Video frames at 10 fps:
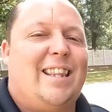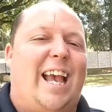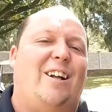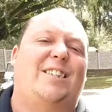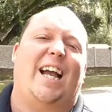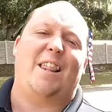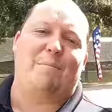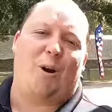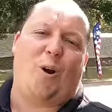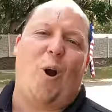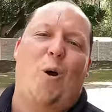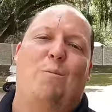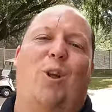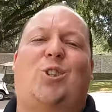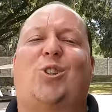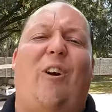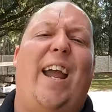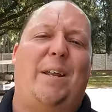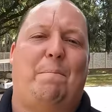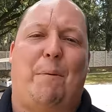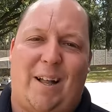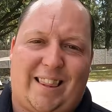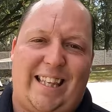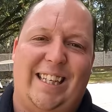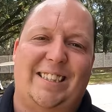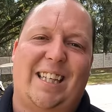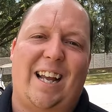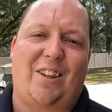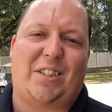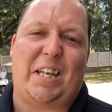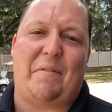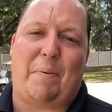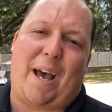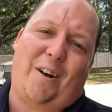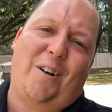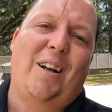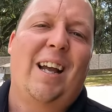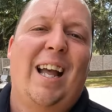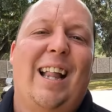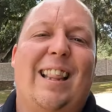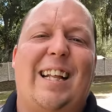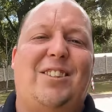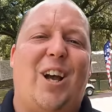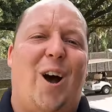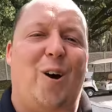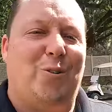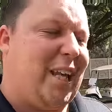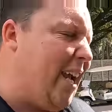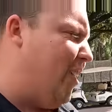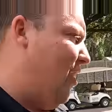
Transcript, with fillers: the outside of the motorhome looks great, but the inside looks even better. Let's go take a